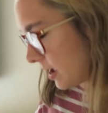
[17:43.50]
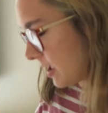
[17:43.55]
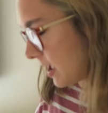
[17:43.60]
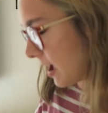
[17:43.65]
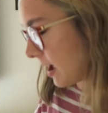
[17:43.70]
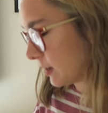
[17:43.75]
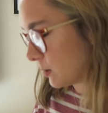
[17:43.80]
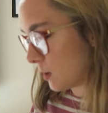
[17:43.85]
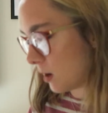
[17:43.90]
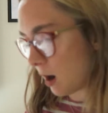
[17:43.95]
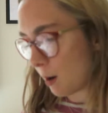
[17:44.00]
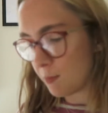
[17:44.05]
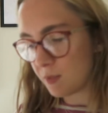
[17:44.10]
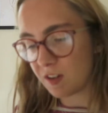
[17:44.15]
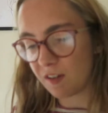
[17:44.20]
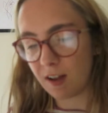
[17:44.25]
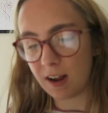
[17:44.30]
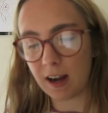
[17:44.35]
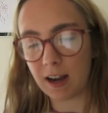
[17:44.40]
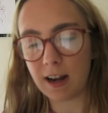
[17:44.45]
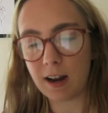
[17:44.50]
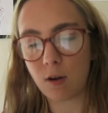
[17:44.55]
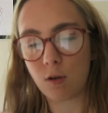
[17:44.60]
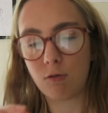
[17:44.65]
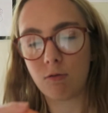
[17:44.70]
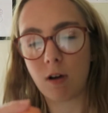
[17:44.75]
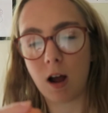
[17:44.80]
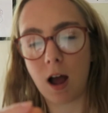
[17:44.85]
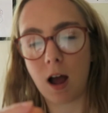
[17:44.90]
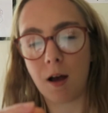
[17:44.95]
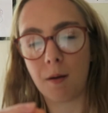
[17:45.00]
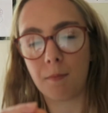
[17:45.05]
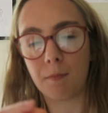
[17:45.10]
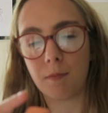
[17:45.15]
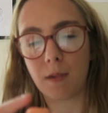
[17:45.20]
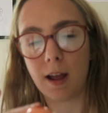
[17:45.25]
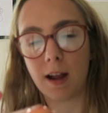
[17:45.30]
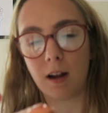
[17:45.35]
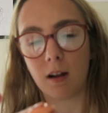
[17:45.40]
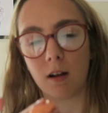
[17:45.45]
yeah, so it comes with like a little
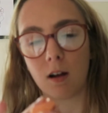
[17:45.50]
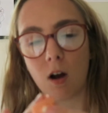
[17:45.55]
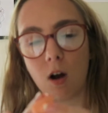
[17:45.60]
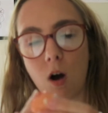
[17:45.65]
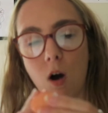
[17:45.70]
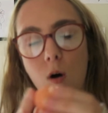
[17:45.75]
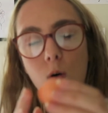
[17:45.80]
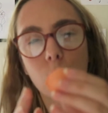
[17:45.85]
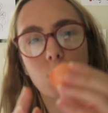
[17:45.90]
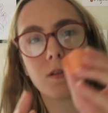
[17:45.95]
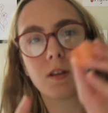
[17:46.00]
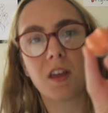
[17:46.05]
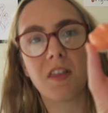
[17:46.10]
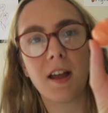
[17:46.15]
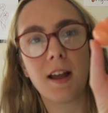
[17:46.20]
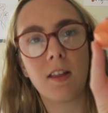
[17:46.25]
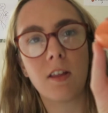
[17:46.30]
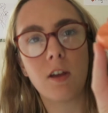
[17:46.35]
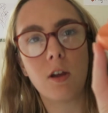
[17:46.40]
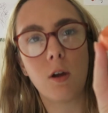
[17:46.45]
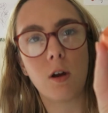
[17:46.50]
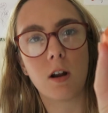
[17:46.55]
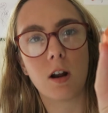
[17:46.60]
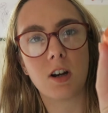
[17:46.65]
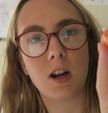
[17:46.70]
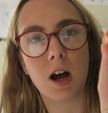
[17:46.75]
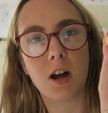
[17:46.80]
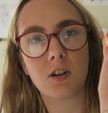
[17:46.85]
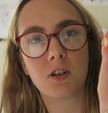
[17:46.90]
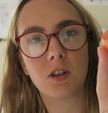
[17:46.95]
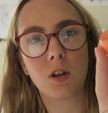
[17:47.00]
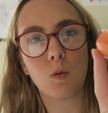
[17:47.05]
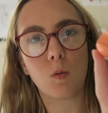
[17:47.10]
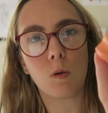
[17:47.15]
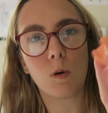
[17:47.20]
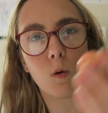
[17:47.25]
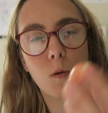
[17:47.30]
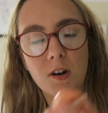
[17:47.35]
like holder thing that you can attach to the wall,